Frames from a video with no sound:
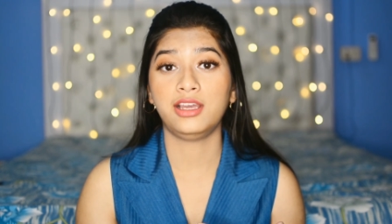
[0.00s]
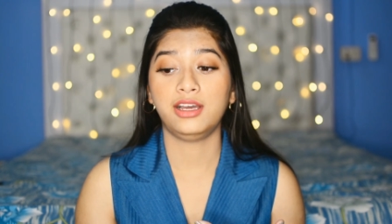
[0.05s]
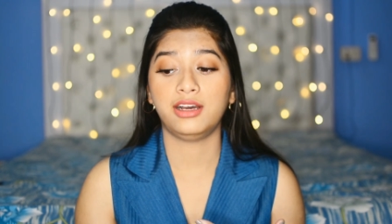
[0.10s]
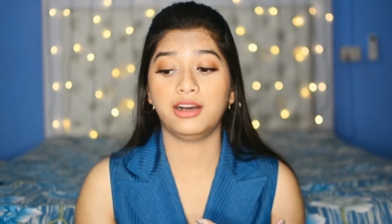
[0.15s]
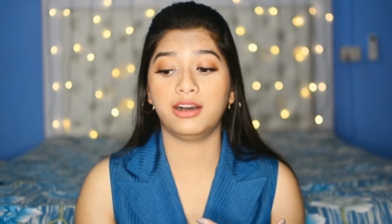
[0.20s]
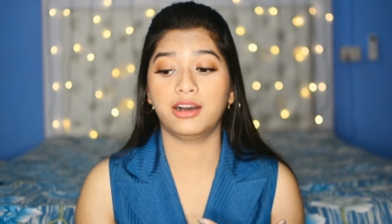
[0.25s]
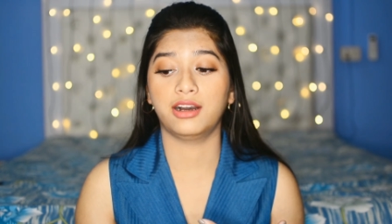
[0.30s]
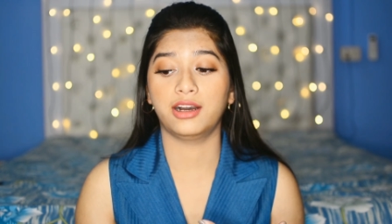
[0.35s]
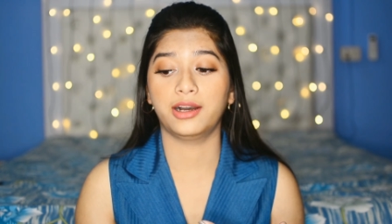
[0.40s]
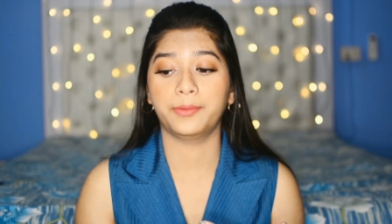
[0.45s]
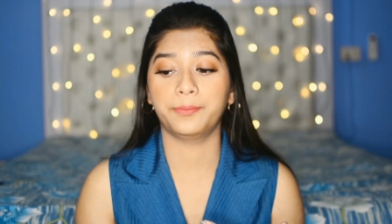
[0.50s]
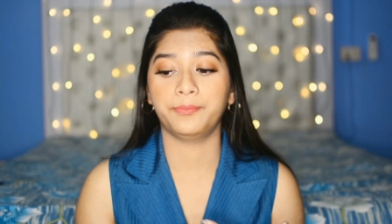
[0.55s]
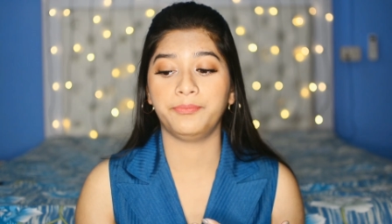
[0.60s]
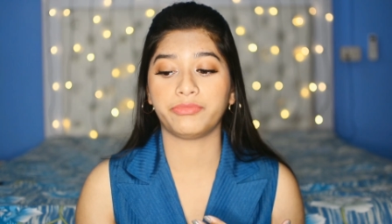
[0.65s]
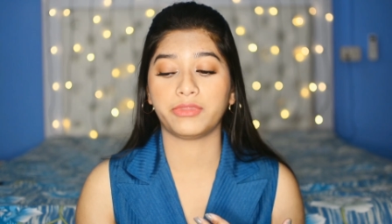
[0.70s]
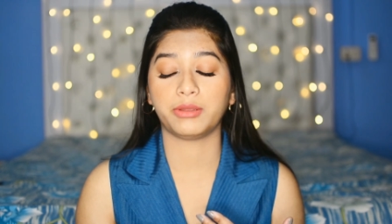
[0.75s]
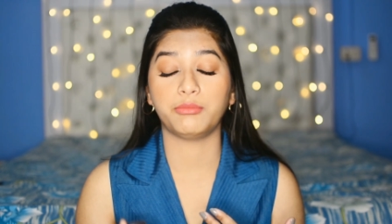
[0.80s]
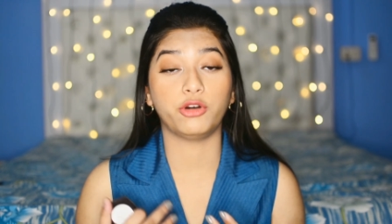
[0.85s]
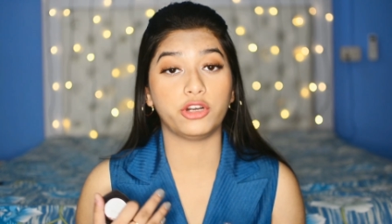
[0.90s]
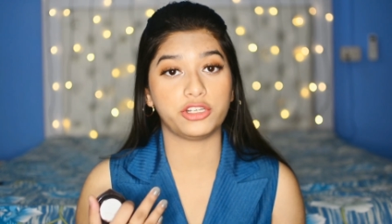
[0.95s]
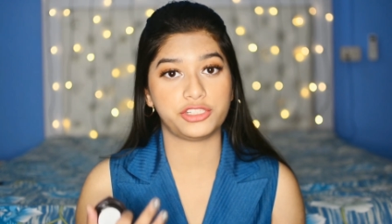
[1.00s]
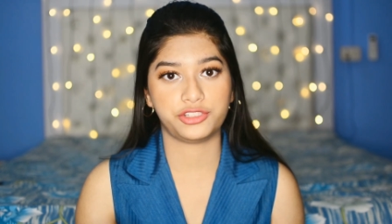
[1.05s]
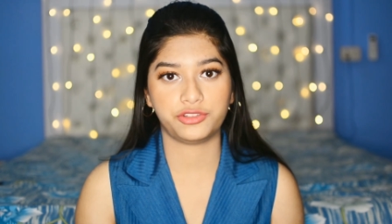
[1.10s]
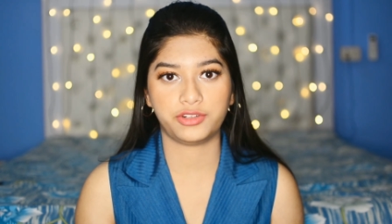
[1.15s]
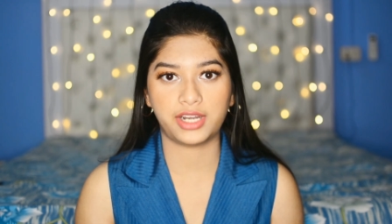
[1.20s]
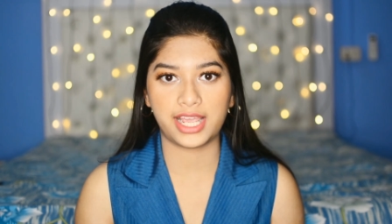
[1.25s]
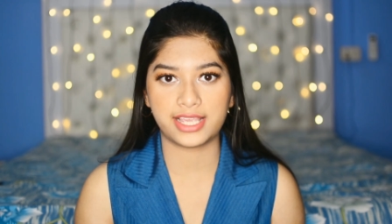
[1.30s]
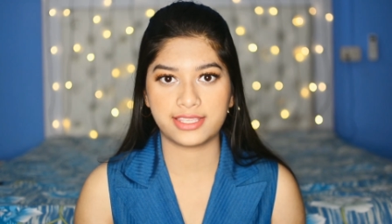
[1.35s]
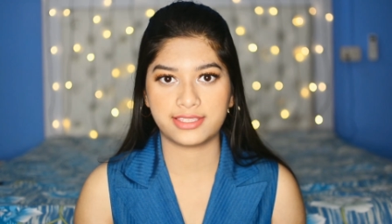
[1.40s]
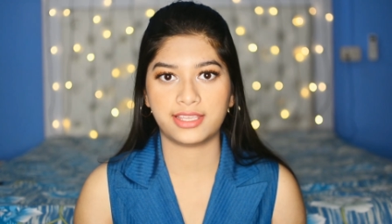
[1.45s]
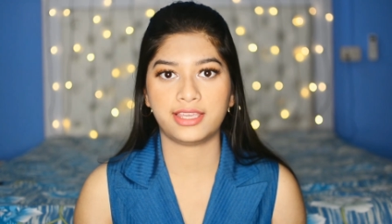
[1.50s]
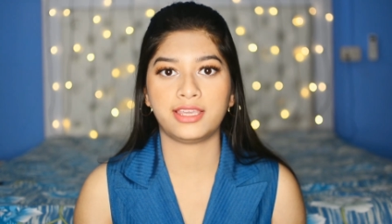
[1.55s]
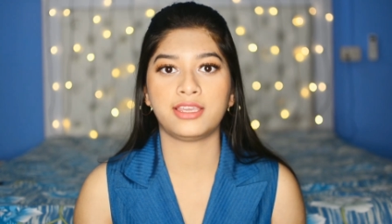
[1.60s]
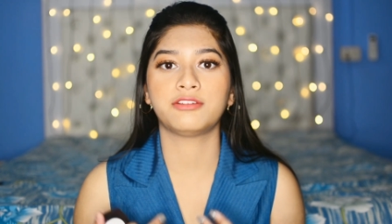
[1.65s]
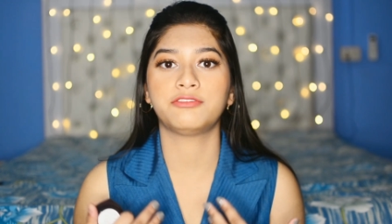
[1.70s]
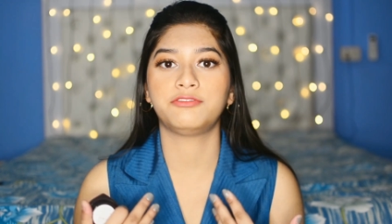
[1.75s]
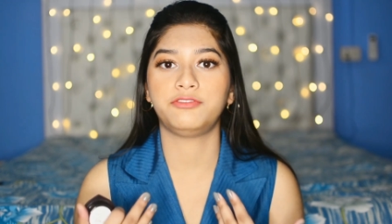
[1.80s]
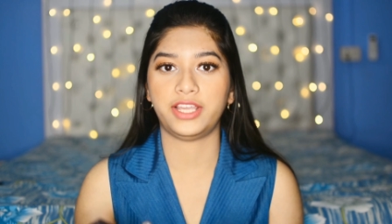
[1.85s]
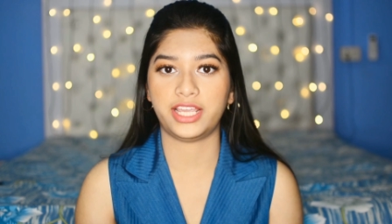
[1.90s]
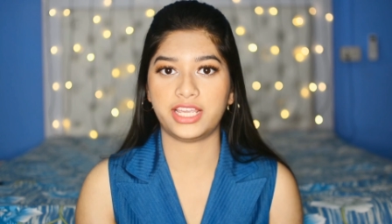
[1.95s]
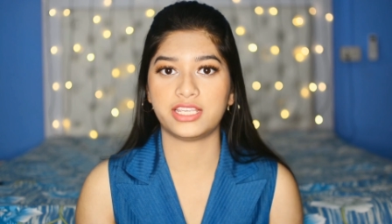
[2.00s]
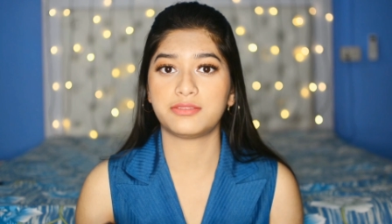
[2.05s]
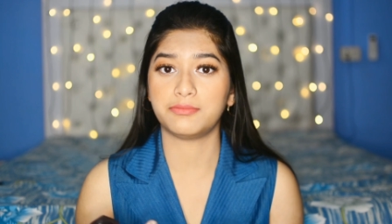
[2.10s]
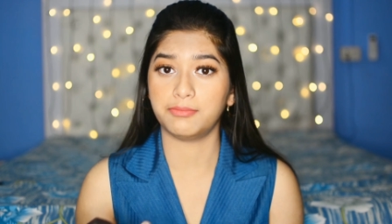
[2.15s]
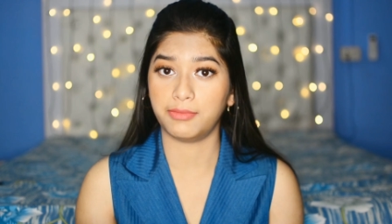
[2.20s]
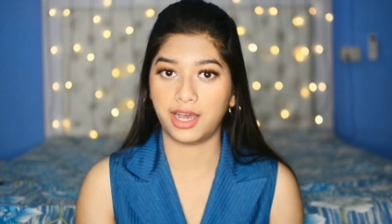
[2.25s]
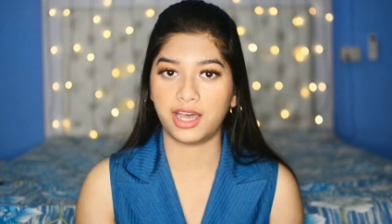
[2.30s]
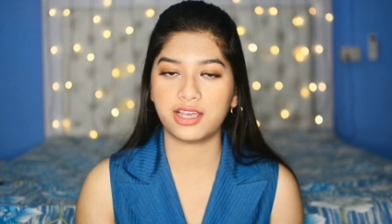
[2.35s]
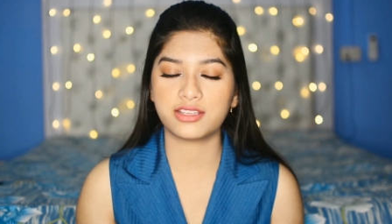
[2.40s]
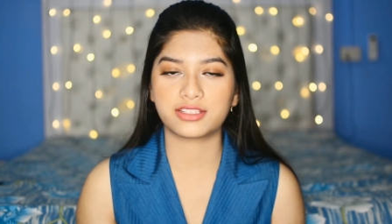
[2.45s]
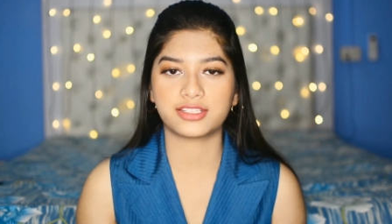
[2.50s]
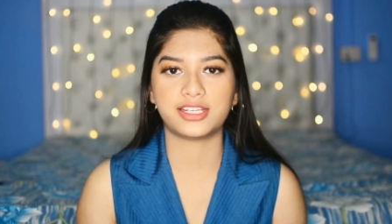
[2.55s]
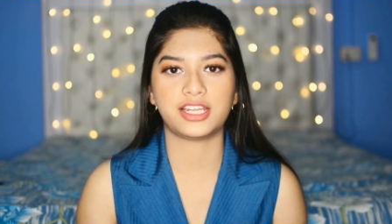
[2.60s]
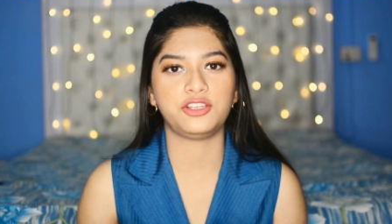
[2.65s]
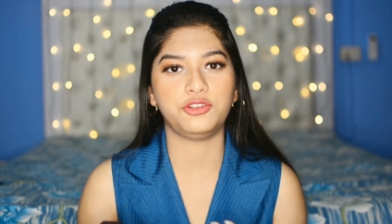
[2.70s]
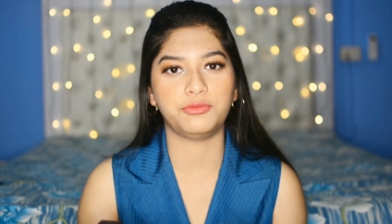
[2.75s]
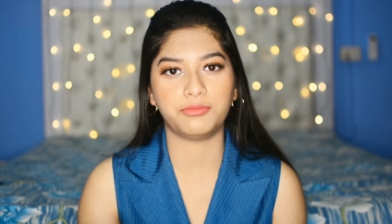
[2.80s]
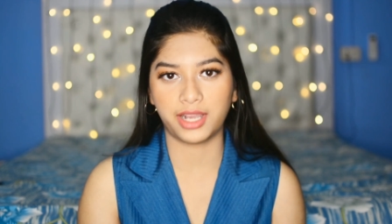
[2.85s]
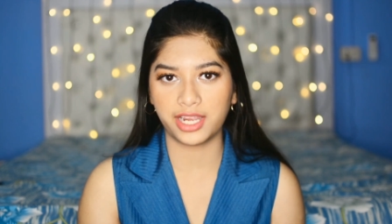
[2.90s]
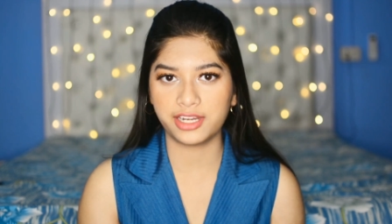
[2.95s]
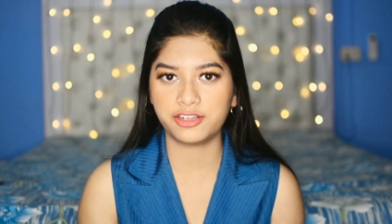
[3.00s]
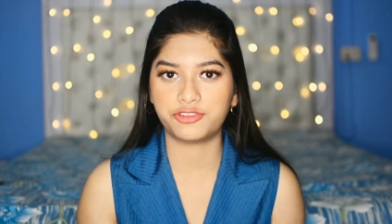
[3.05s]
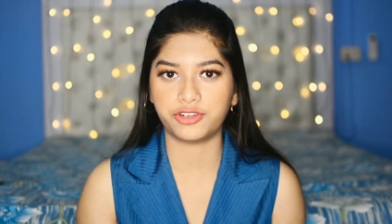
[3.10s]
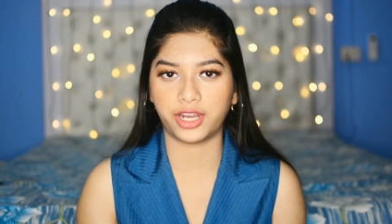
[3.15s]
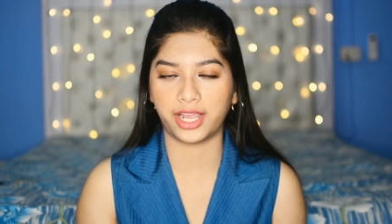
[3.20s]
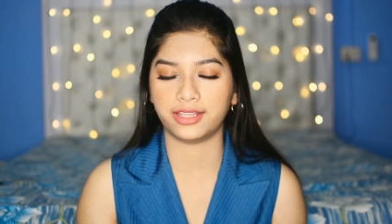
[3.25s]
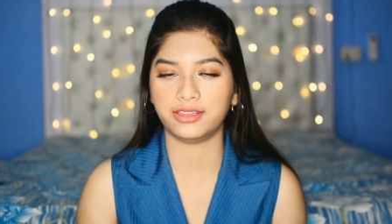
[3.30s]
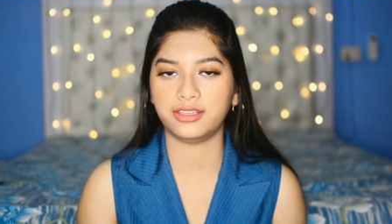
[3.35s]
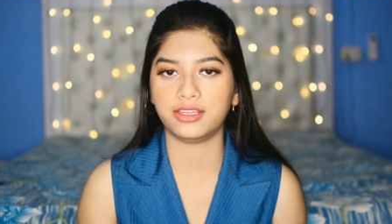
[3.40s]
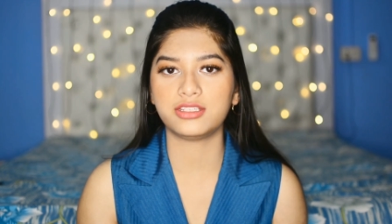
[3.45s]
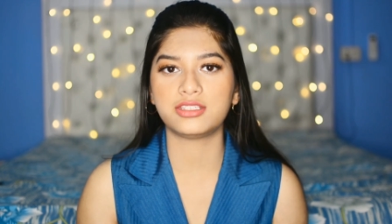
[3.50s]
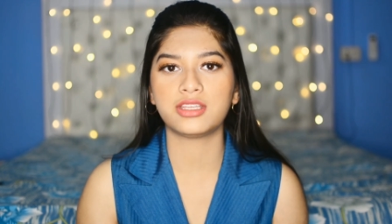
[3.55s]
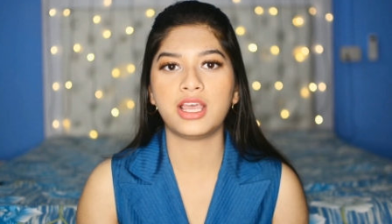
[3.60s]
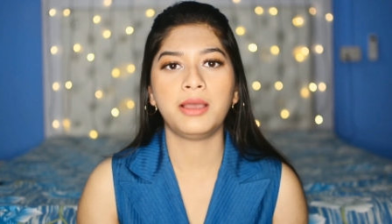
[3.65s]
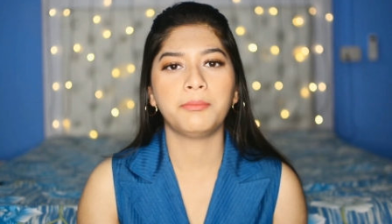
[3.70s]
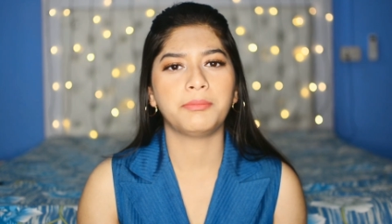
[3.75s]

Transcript: moisturizing face mask, then you might try this,